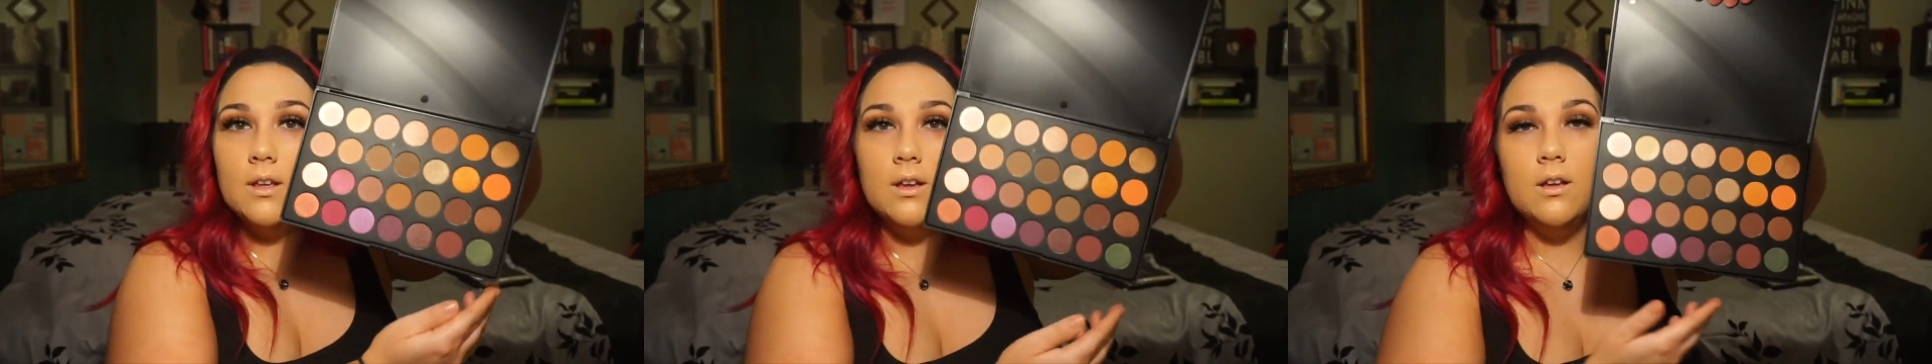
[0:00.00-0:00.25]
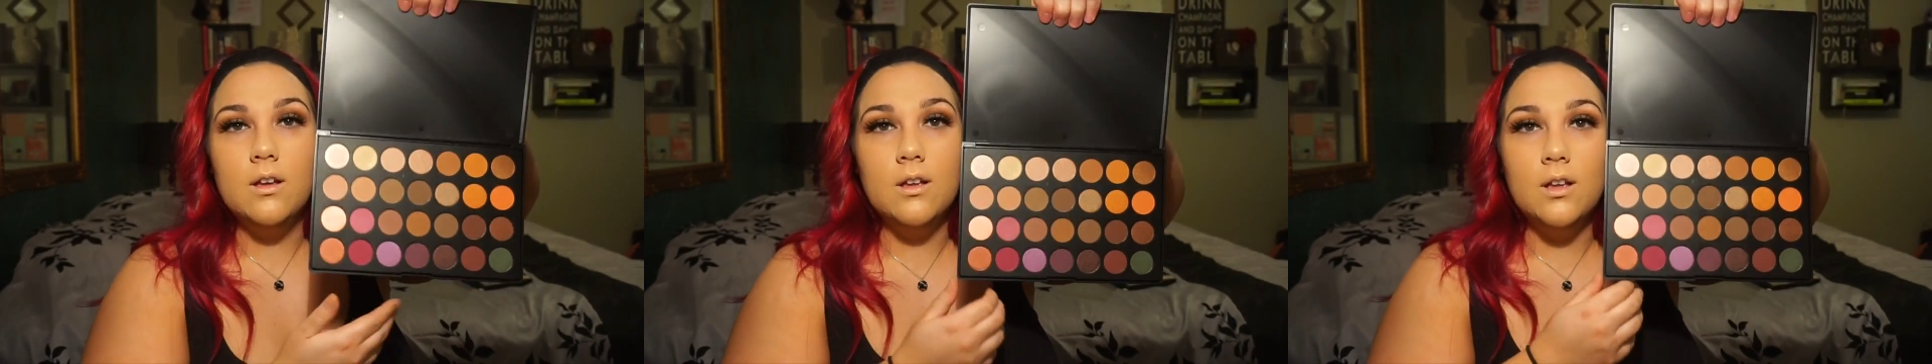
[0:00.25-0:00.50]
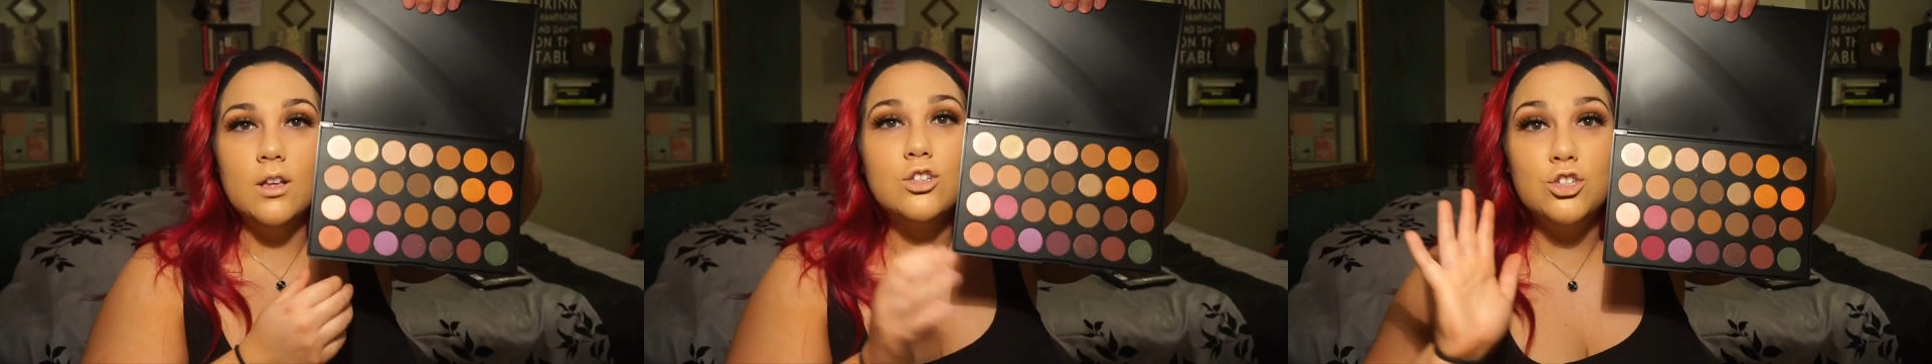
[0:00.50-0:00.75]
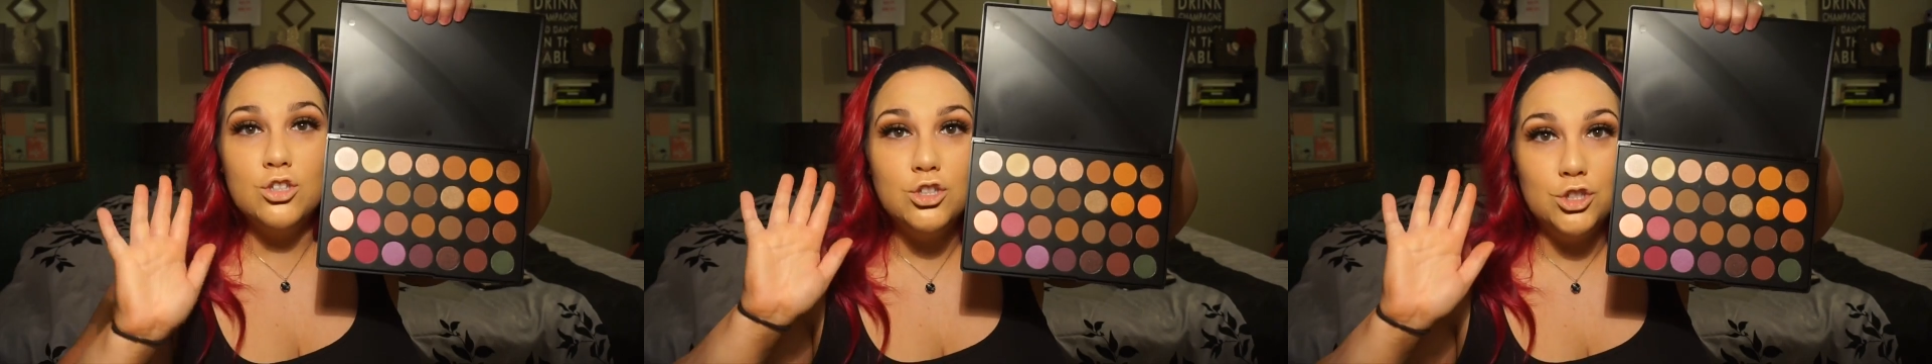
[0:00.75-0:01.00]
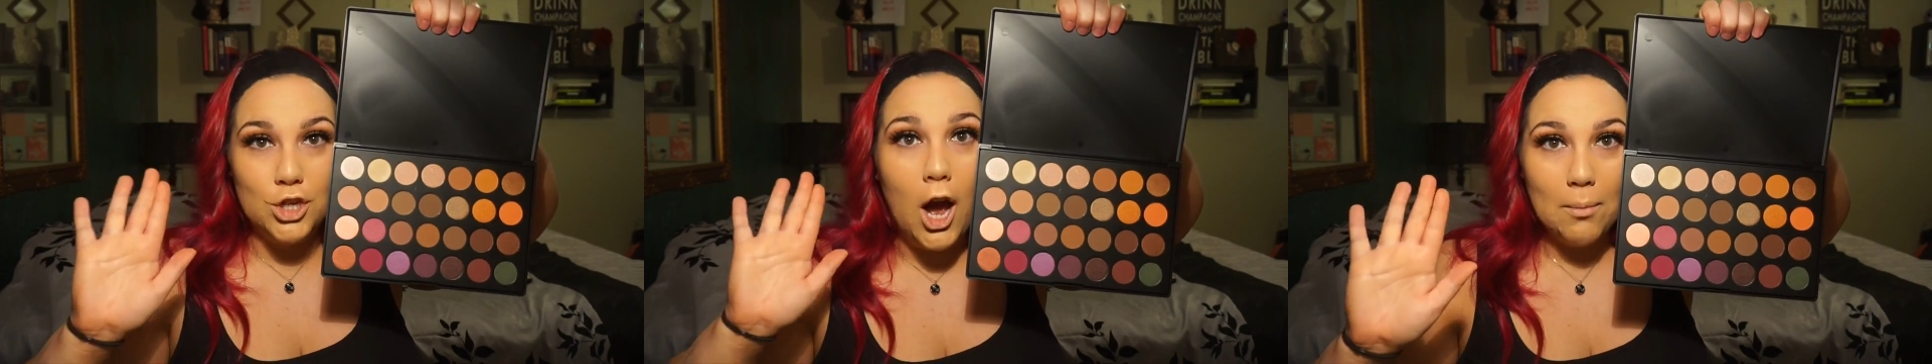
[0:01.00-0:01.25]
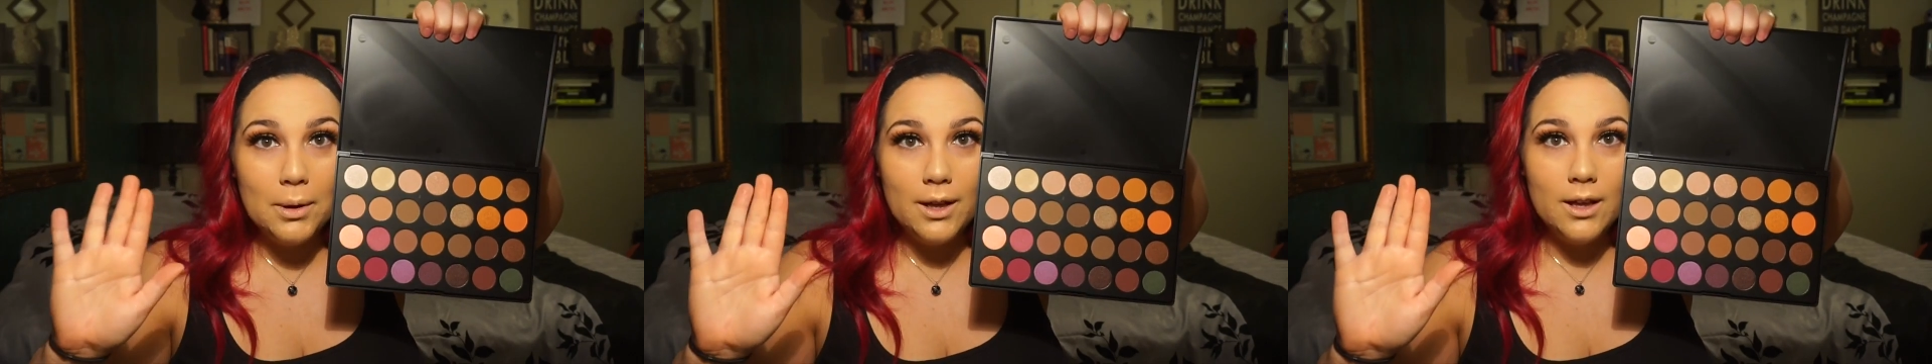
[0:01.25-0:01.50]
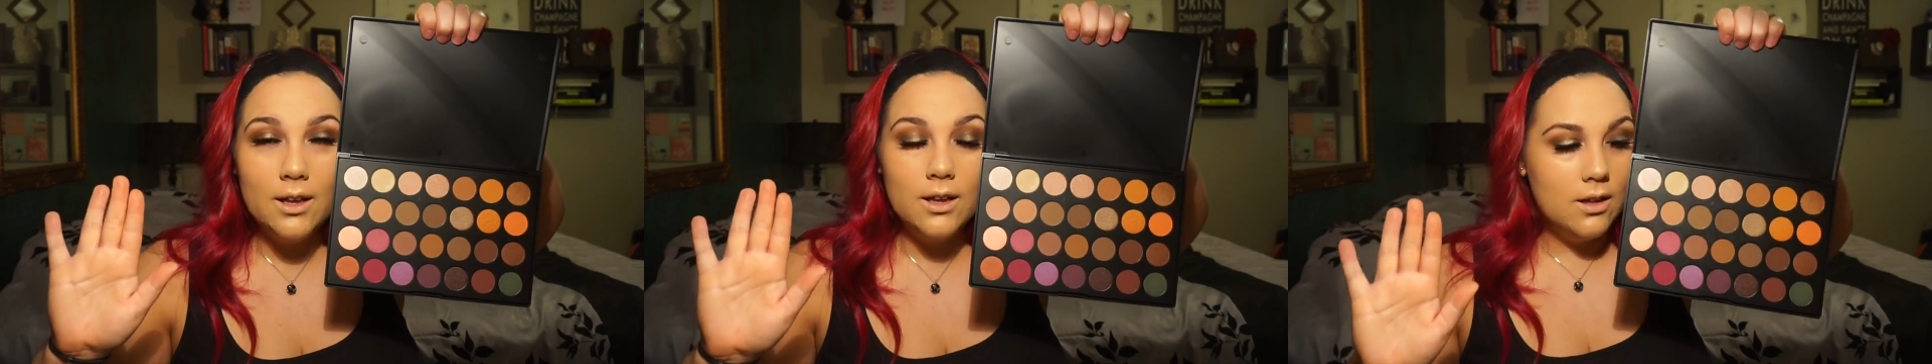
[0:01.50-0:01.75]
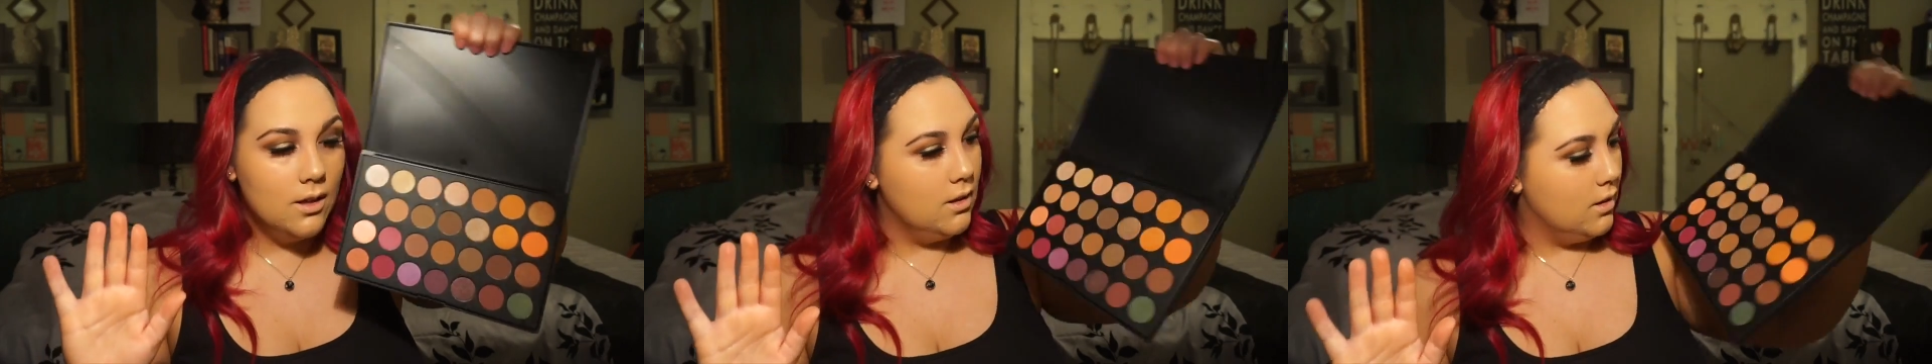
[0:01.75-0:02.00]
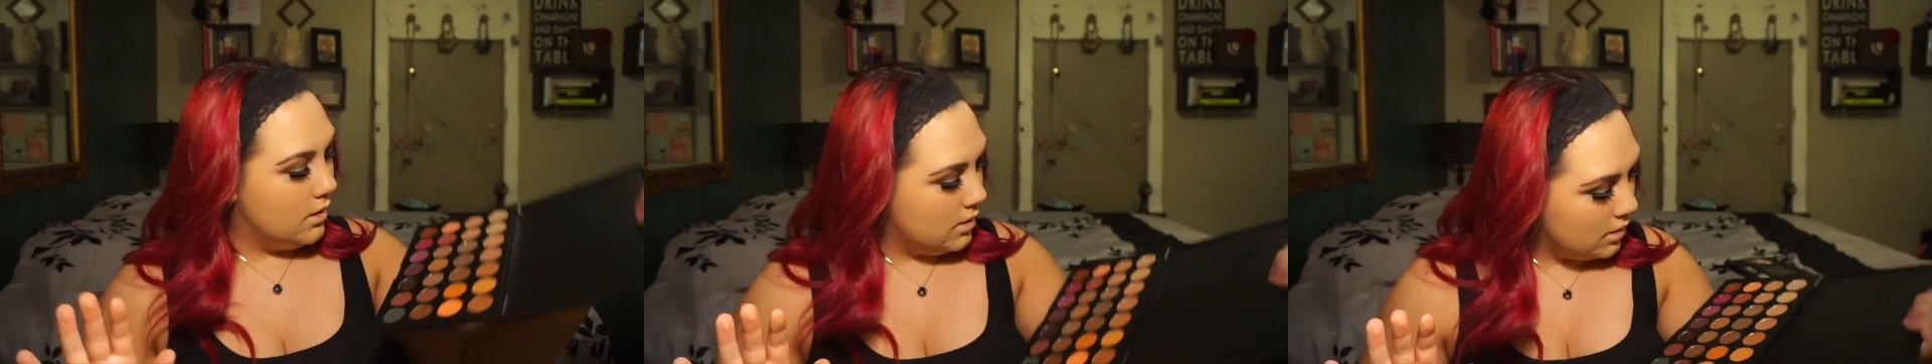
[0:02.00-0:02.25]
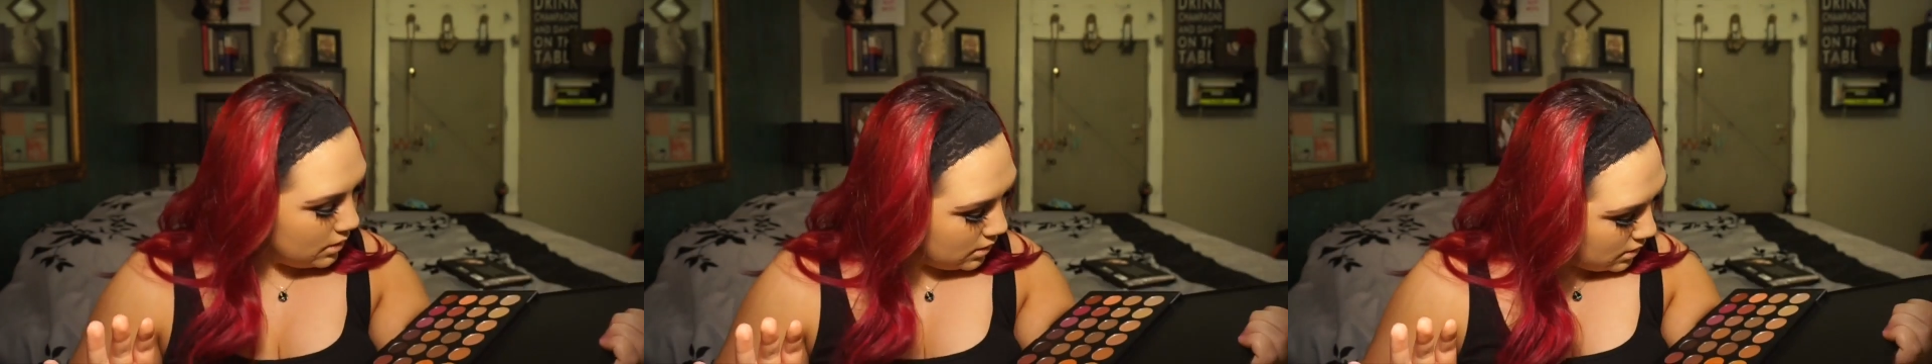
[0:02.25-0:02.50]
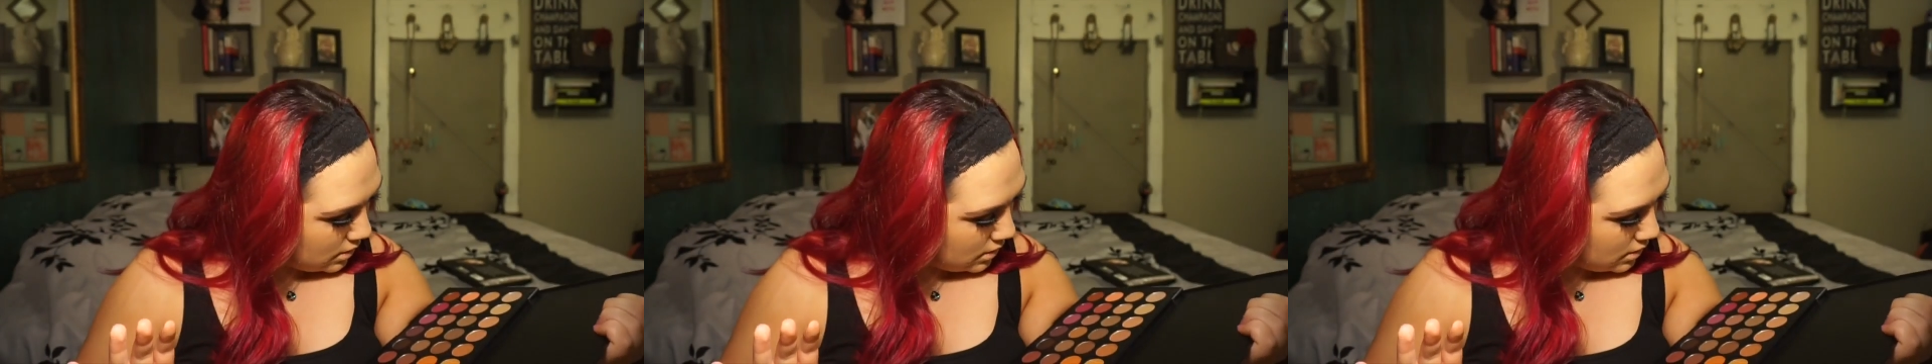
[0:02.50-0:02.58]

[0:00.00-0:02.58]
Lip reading: have it, you have to get it because it is beautiful.